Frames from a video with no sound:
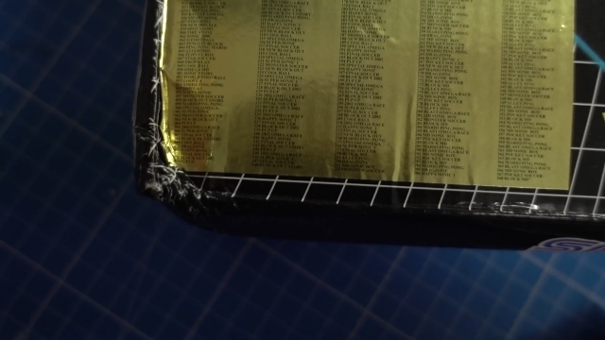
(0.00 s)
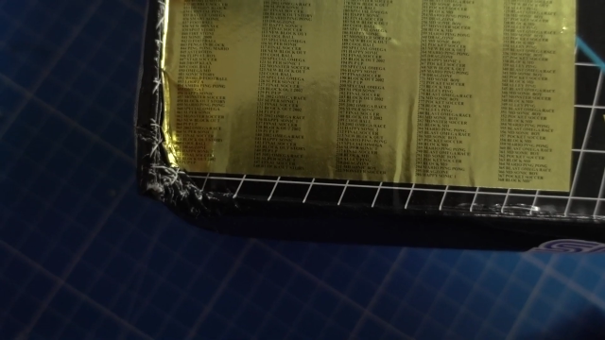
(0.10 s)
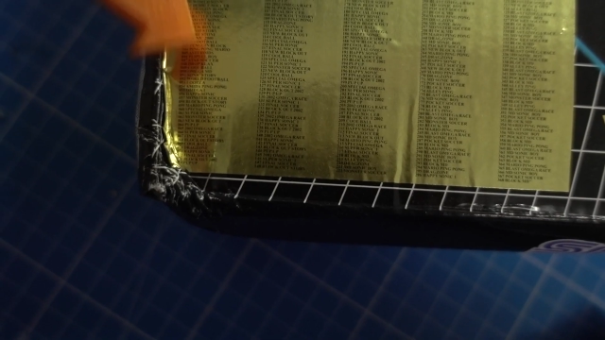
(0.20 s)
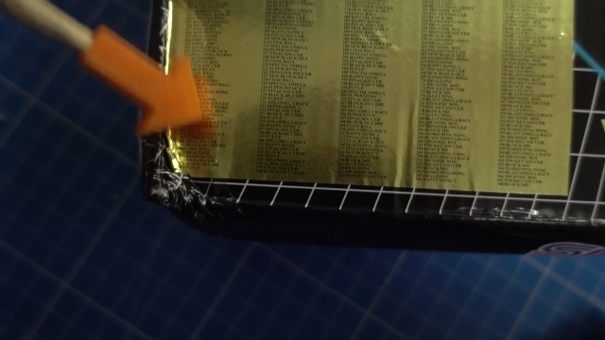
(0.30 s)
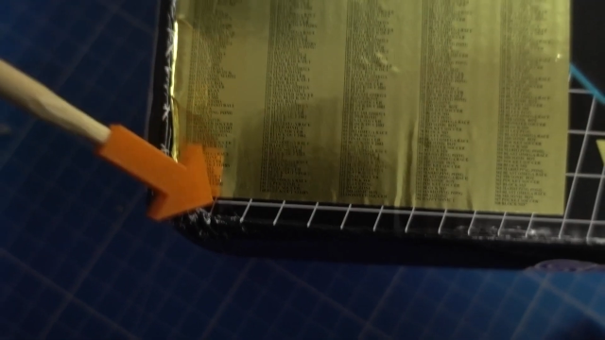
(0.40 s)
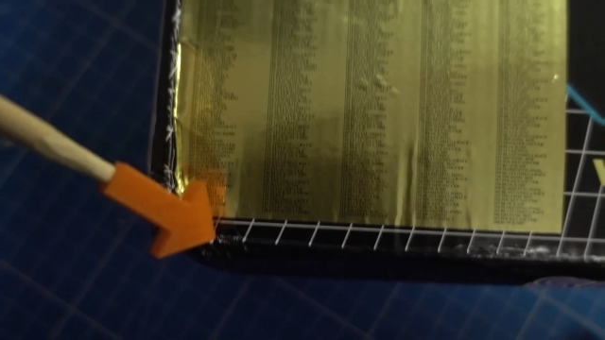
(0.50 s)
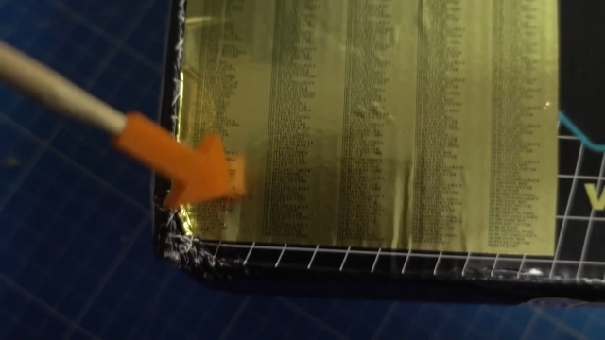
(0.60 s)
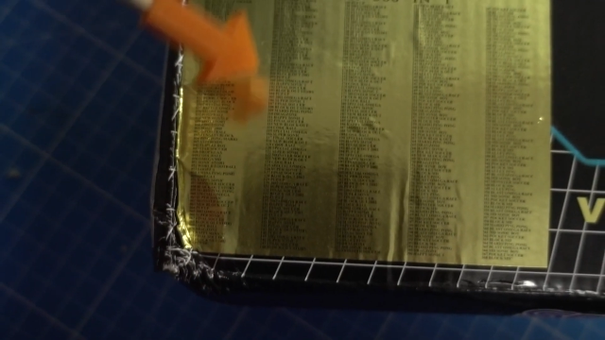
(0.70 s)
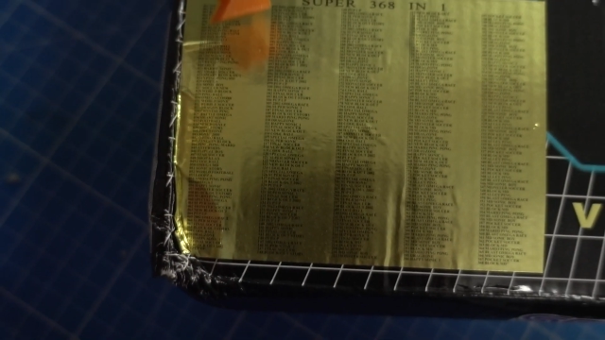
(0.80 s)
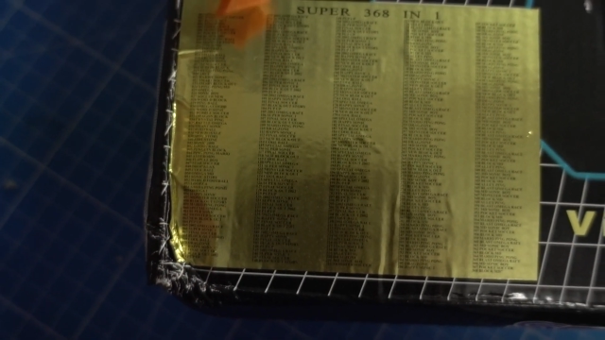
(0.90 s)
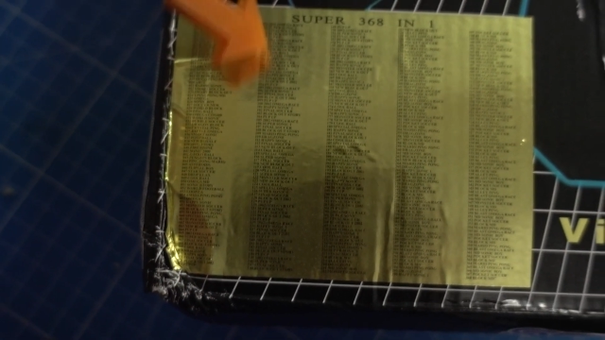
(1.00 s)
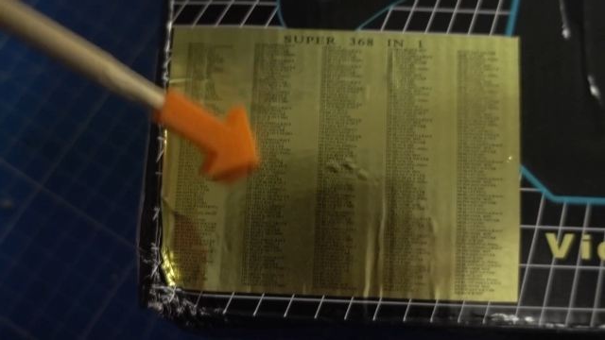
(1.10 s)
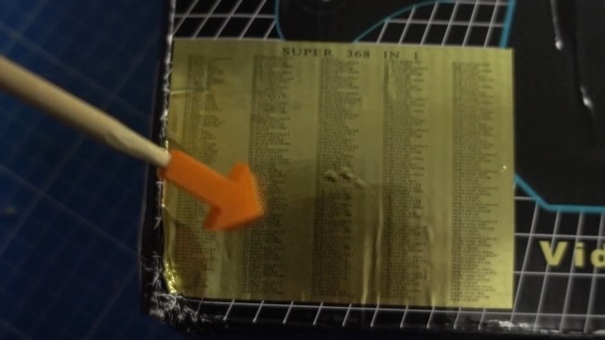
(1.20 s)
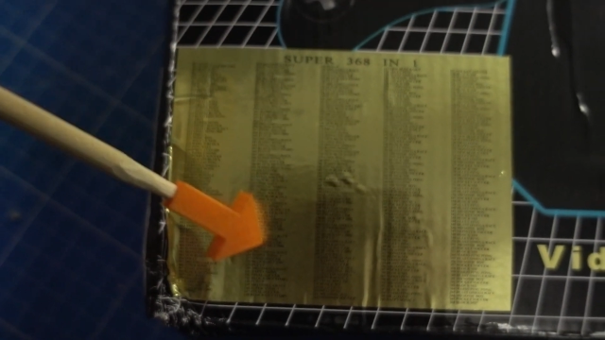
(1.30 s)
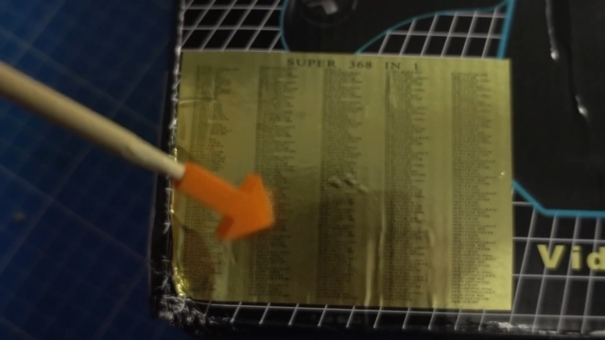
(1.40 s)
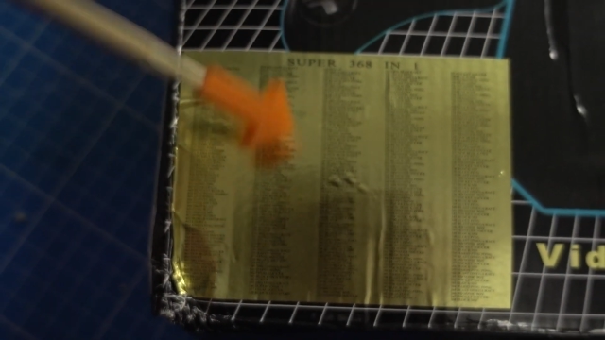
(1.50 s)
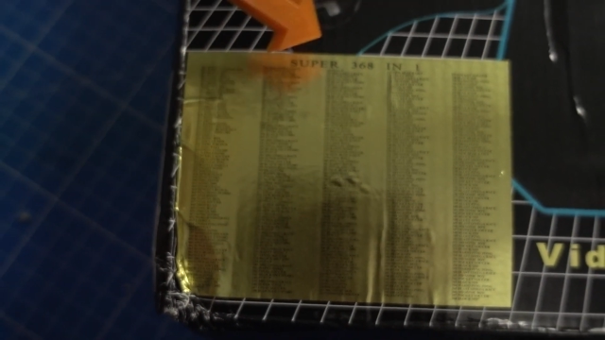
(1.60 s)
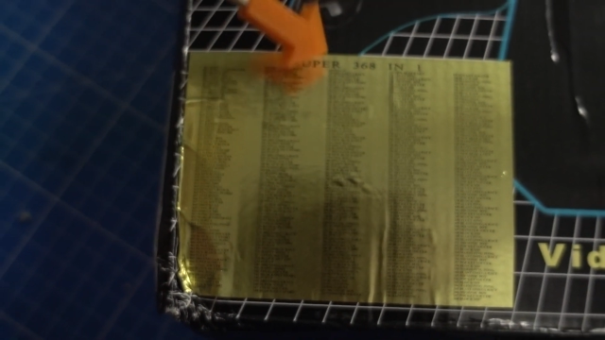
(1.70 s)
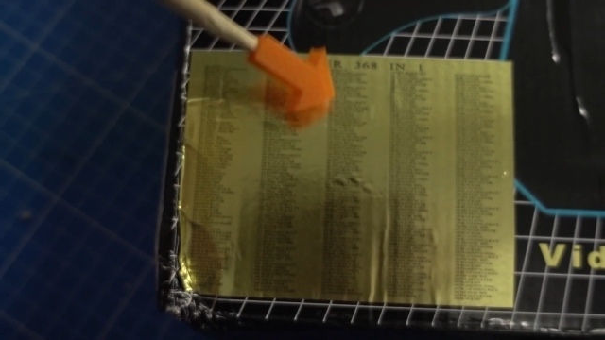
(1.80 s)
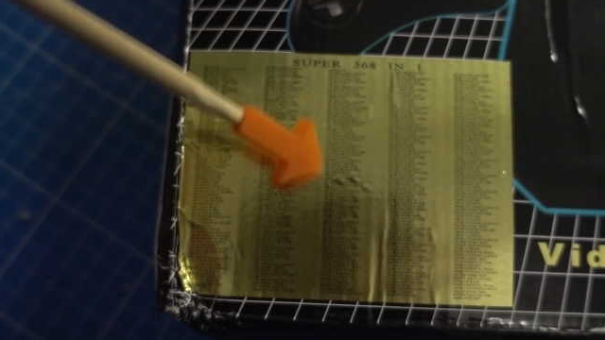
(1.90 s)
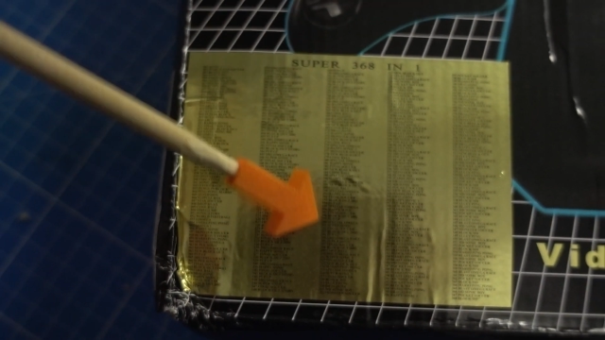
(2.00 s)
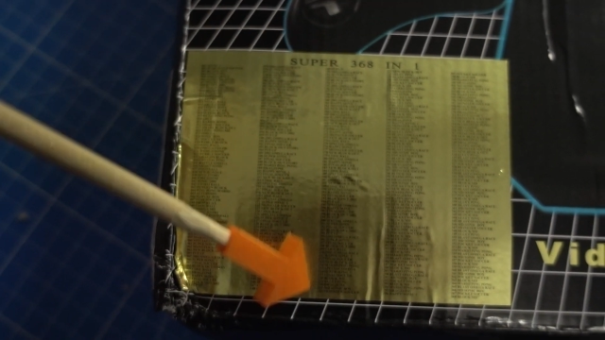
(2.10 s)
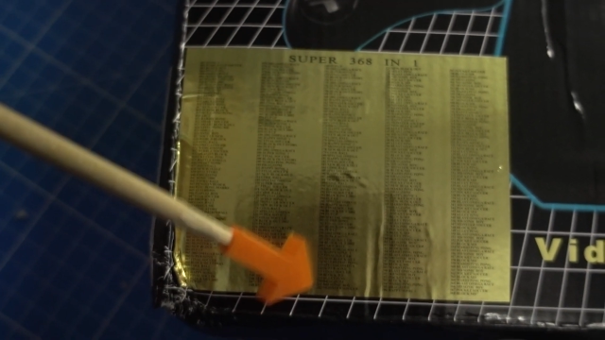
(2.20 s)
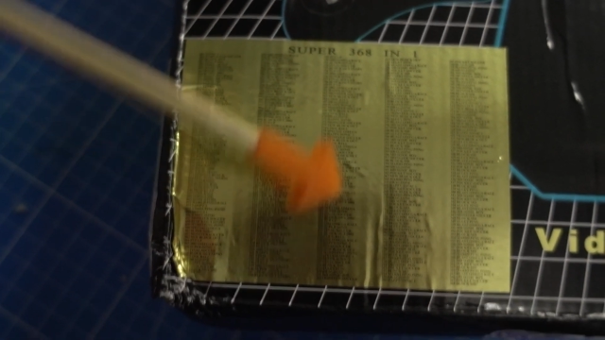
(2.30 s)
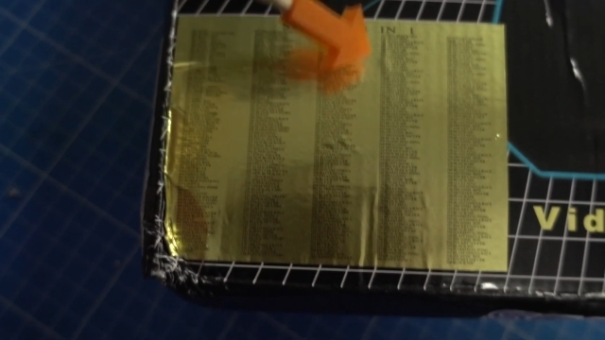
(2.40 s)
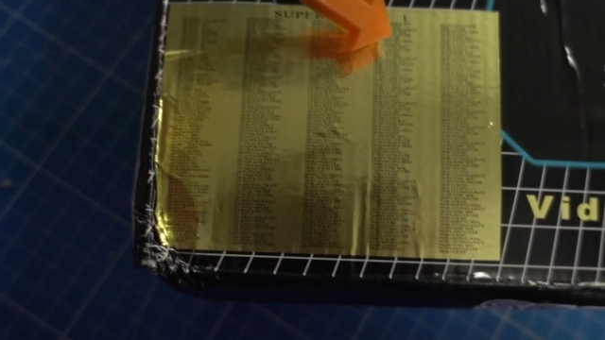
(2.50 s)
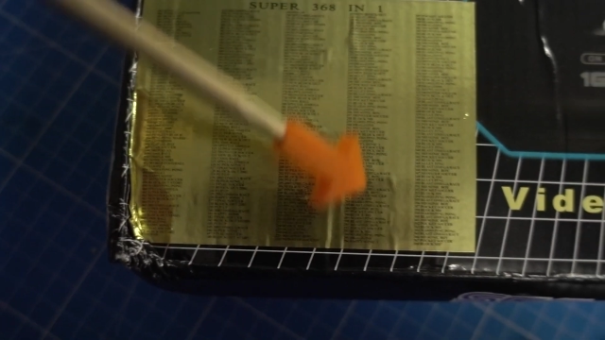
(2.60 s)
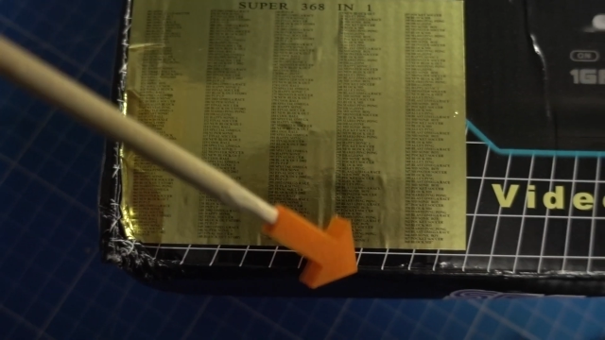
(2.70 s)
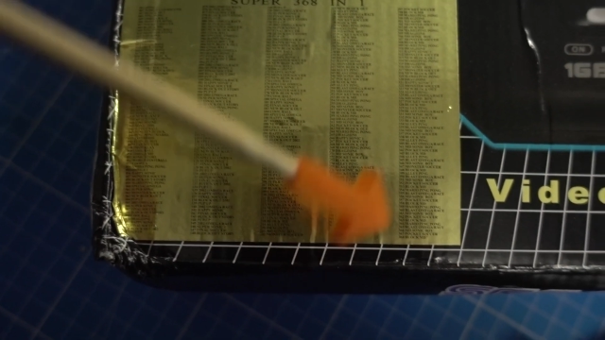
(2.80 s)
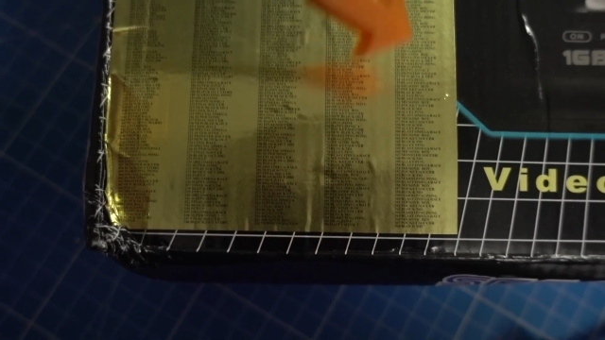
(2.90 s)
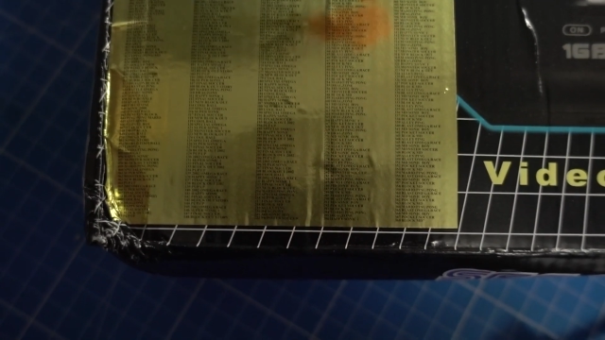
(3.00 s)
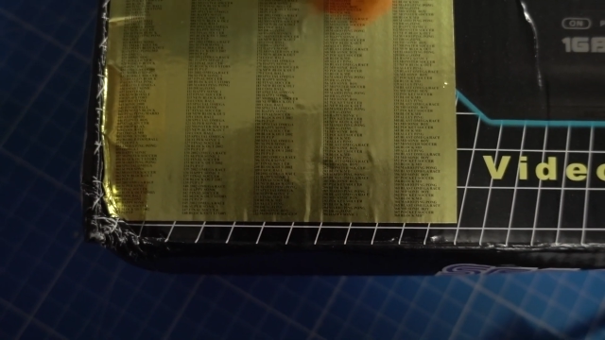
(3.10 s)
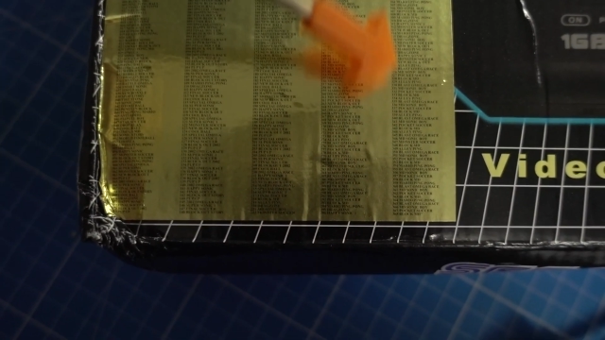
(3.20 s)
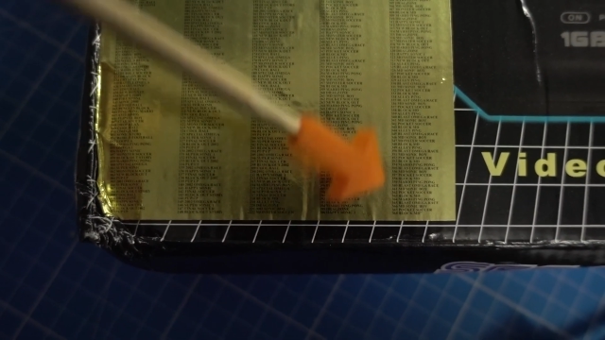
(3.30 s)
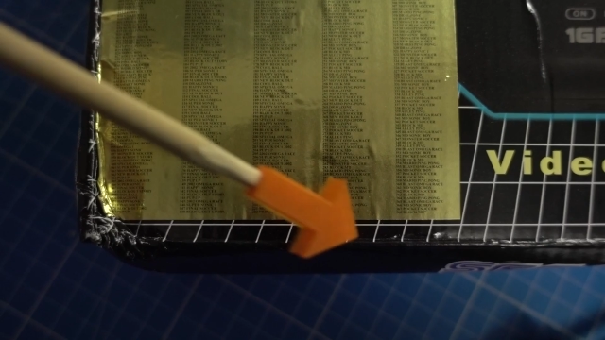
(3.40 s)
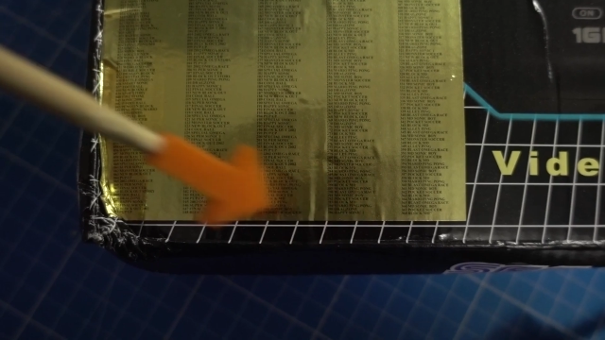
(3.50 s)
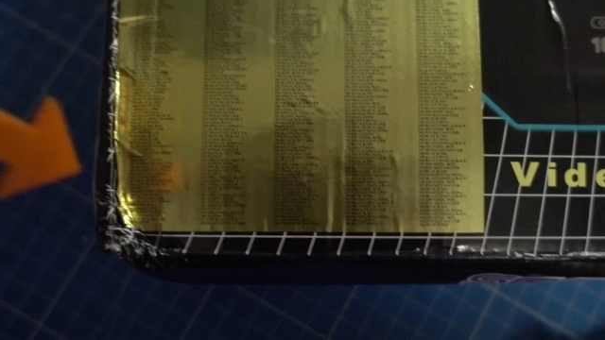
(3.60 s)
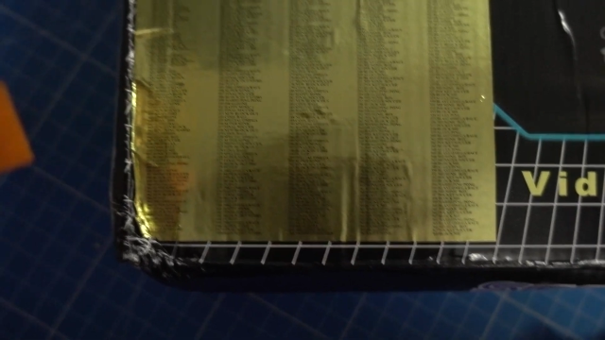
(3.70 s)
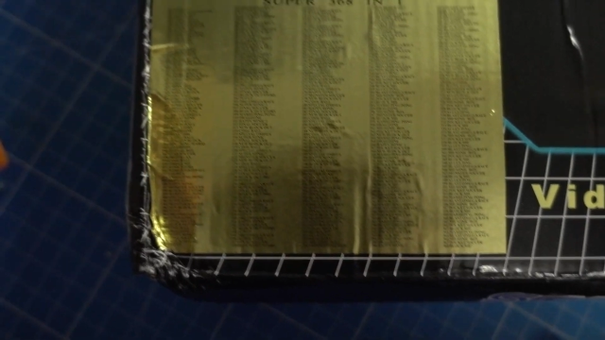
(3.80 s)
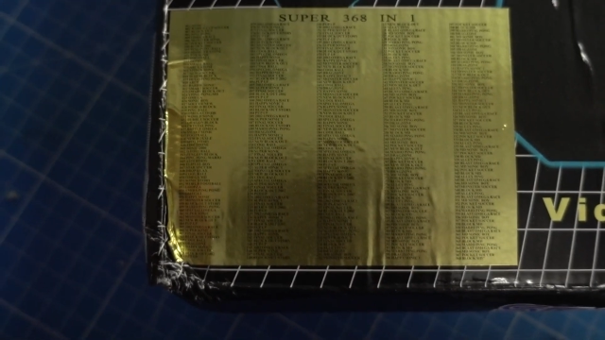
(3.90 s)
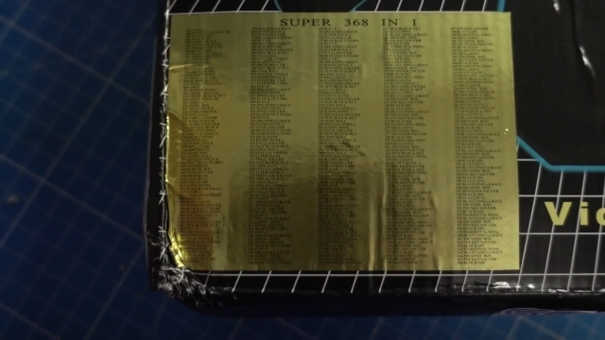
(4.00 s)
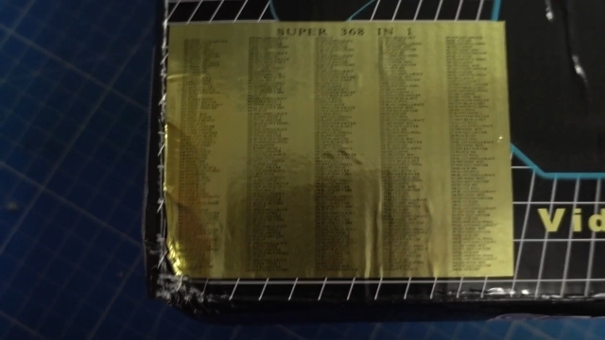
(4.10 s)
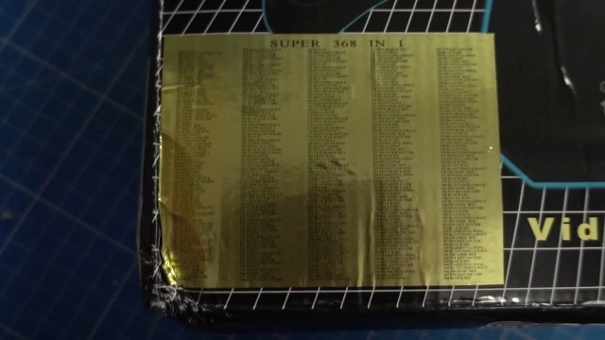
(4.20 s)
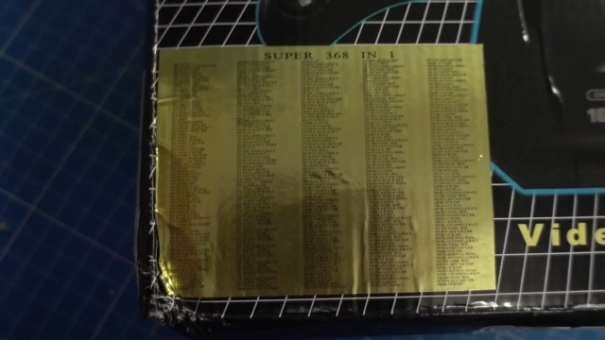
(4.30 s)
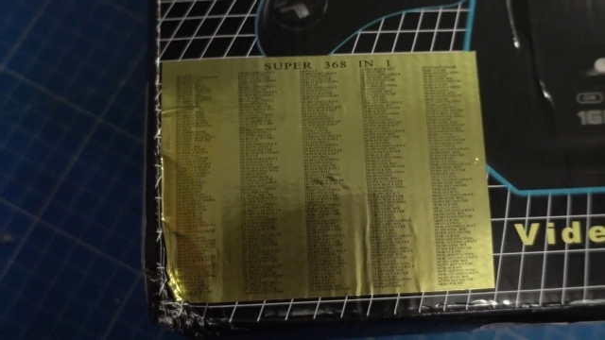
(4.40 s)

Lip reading: (no speaker visible)